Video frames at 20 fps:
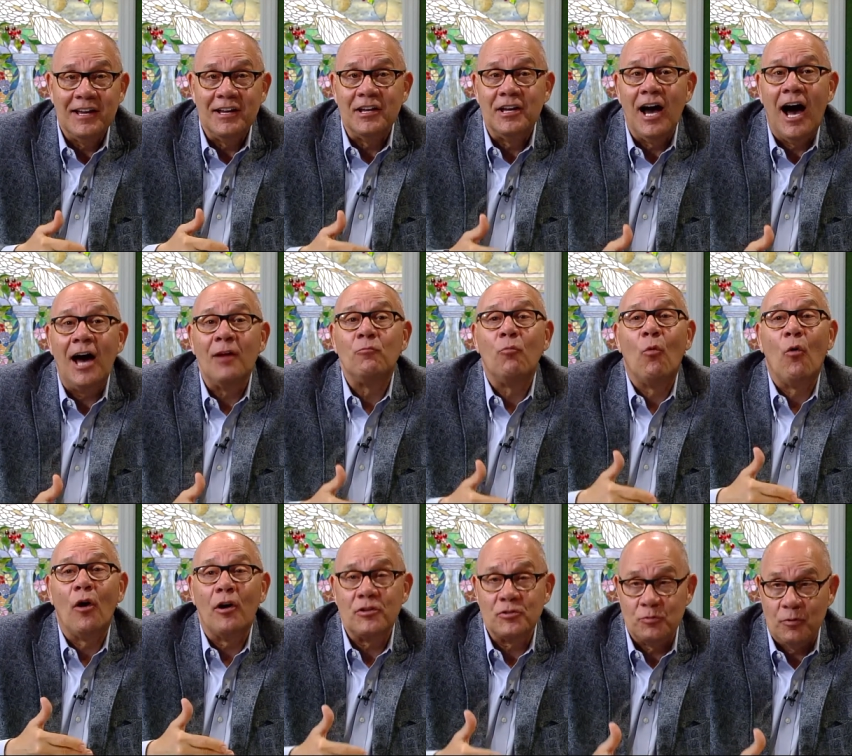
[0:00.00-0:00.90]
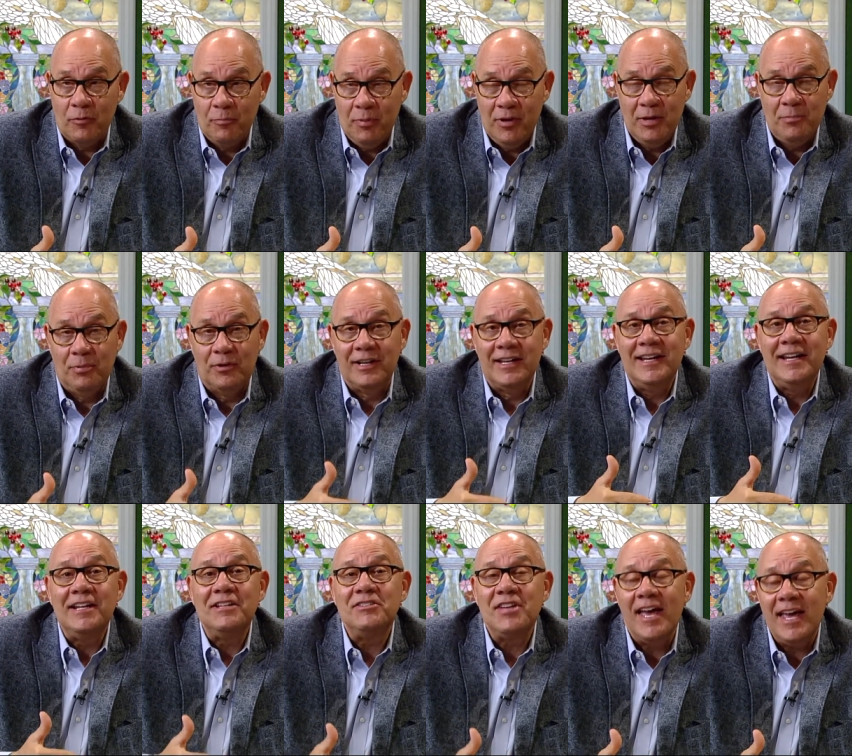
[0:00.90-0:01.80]
God works with people and
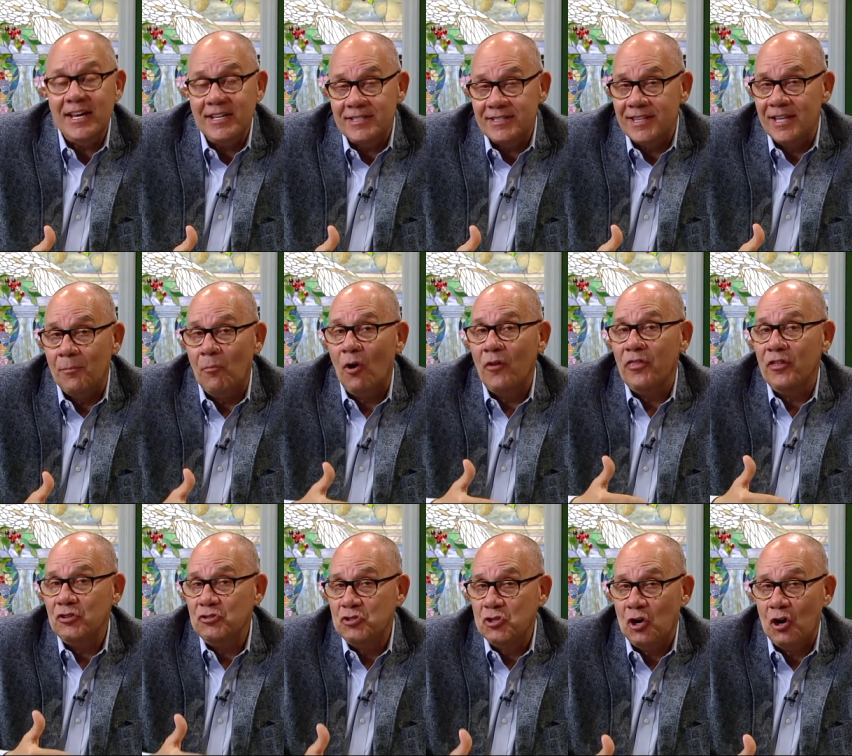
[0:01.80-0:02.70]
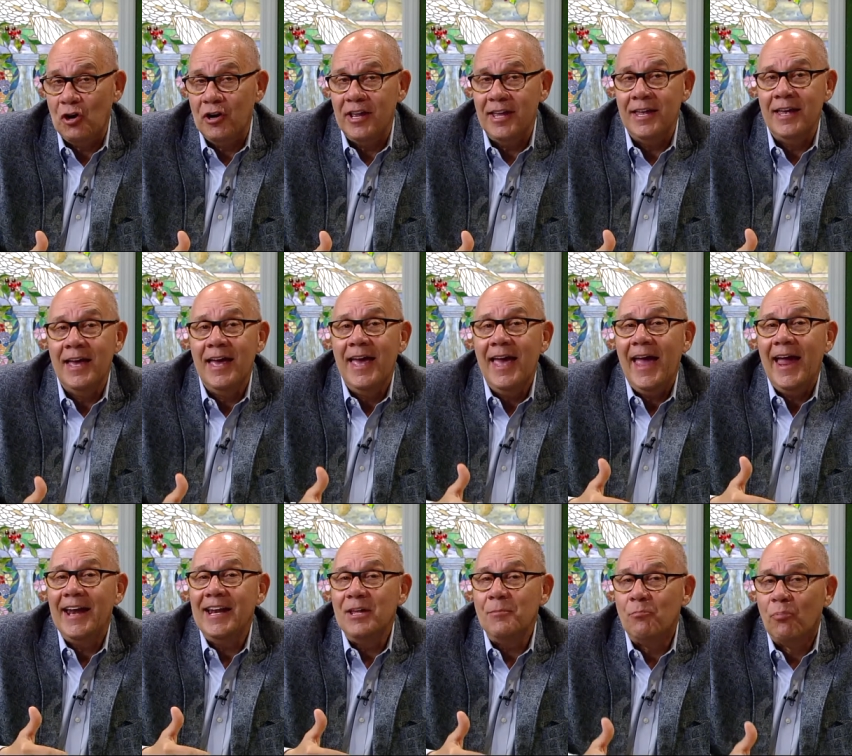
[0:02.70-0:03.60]
He takes them on the journey
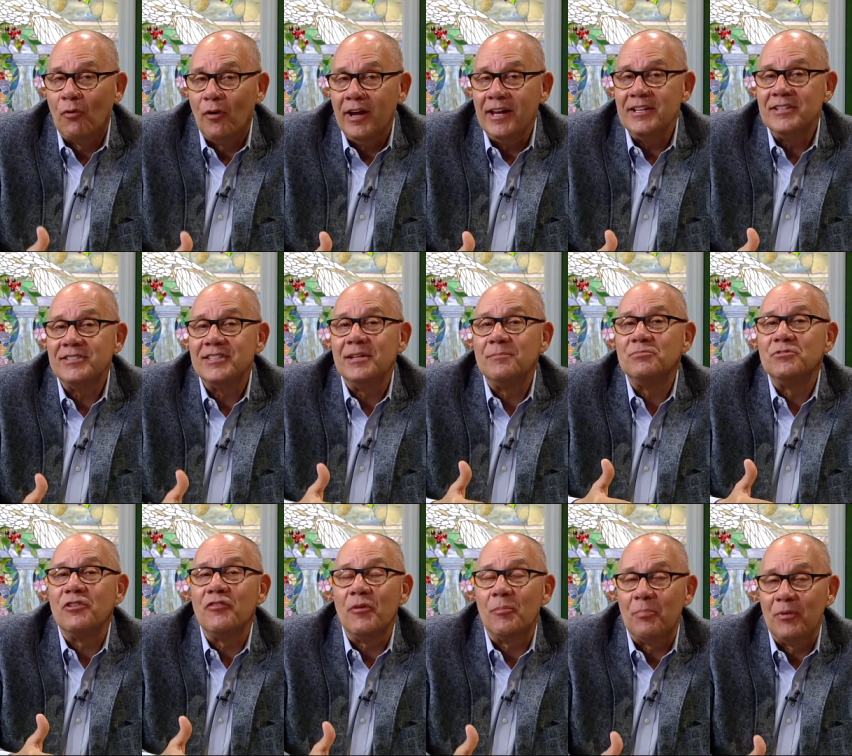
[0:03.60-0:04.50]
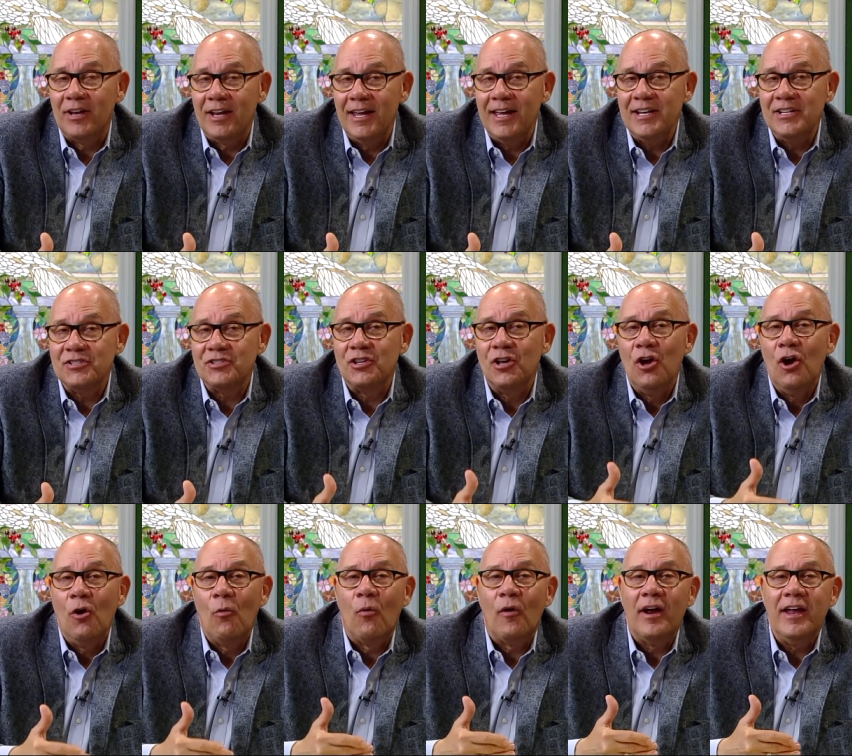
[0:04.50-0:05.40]
and He brings them to the place
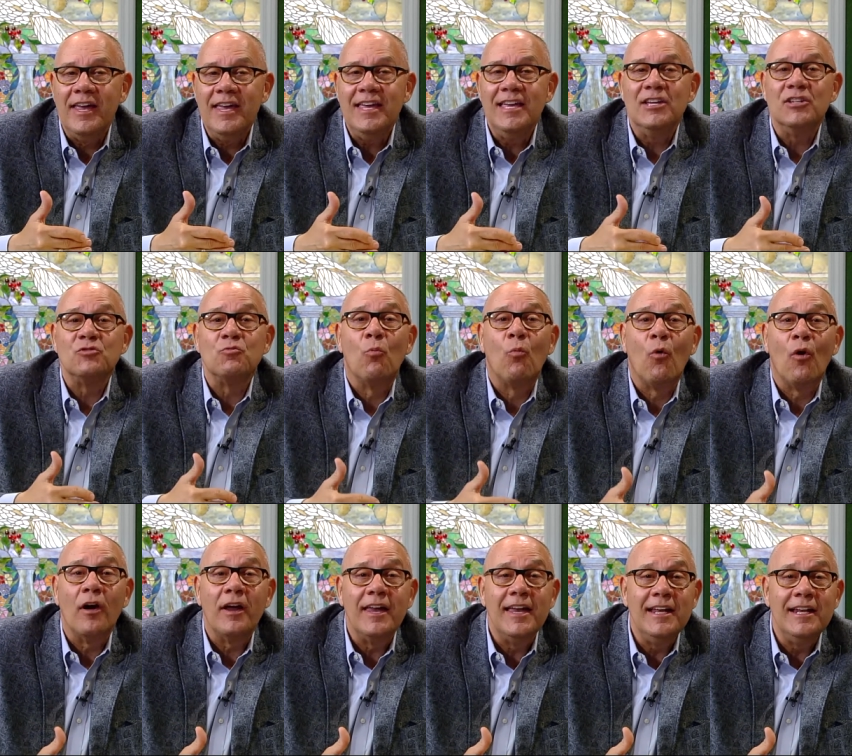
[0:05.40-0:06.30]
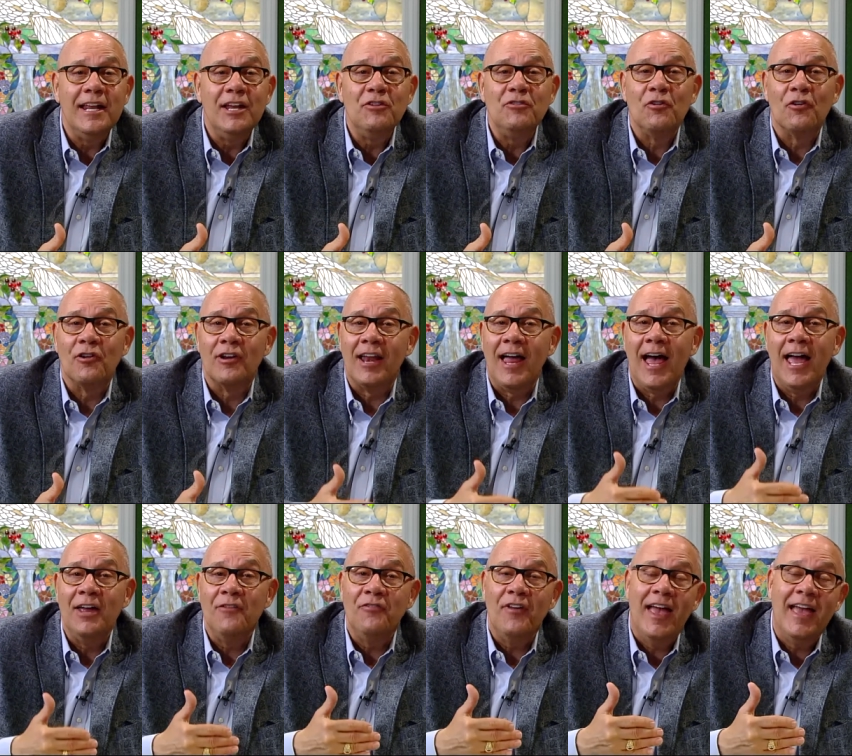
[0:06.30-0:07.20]
where He is working in your
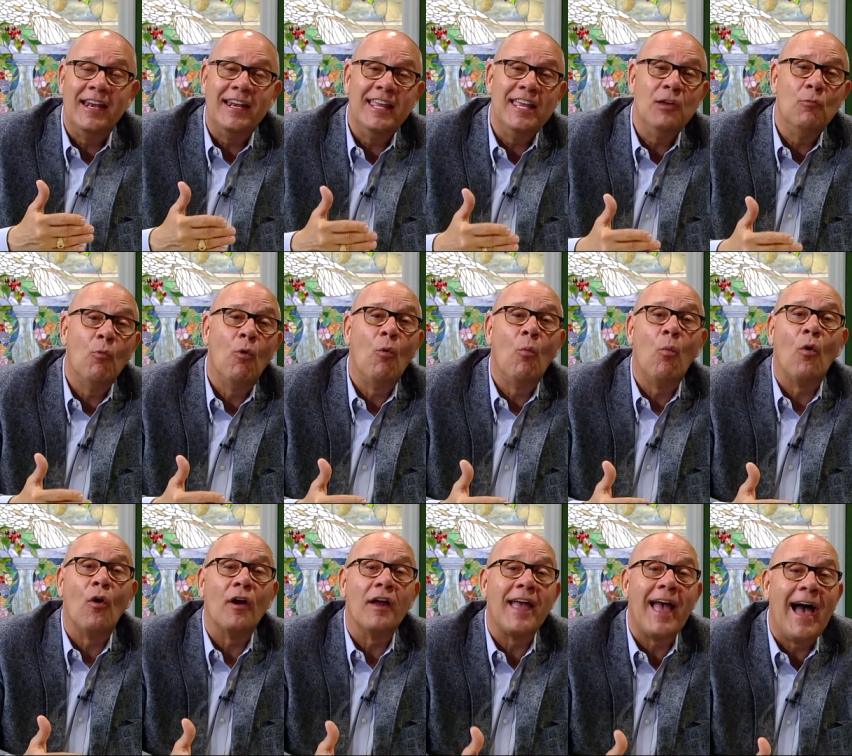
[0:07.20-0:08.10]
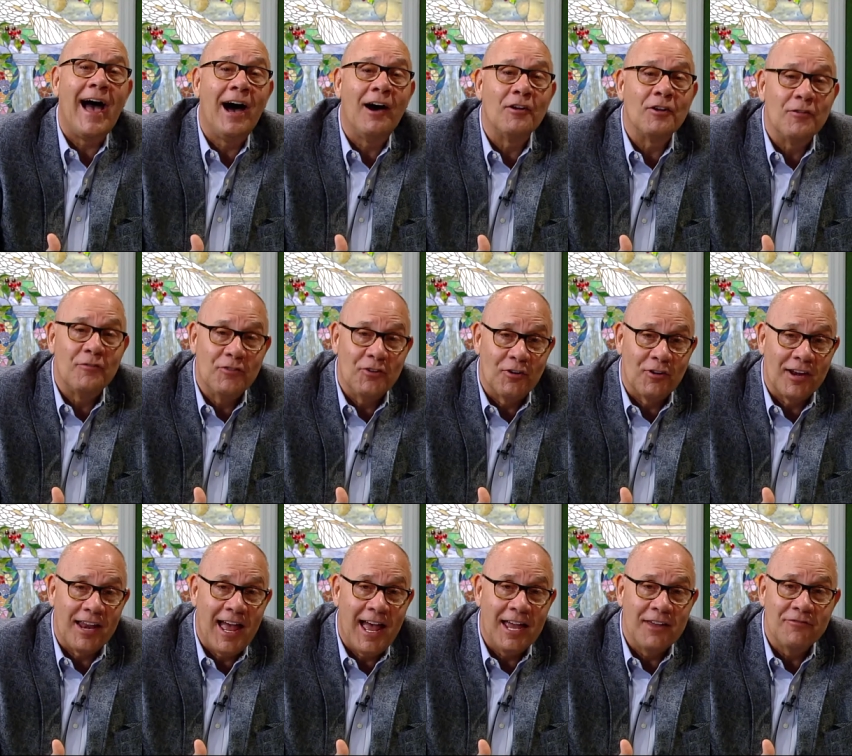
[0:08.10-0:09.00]
life and He will work out of your
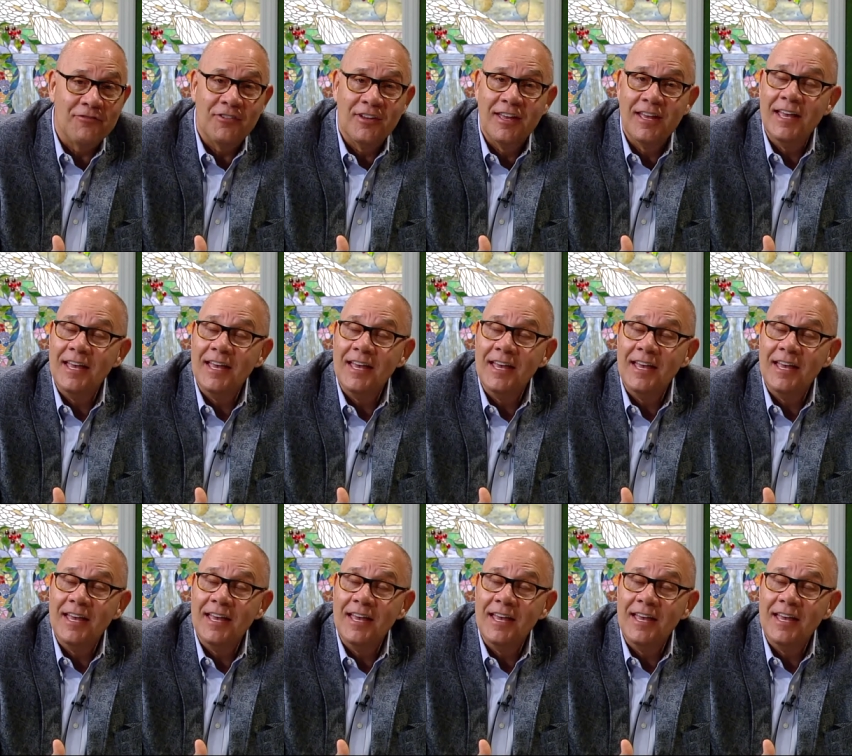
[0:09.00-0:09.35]
life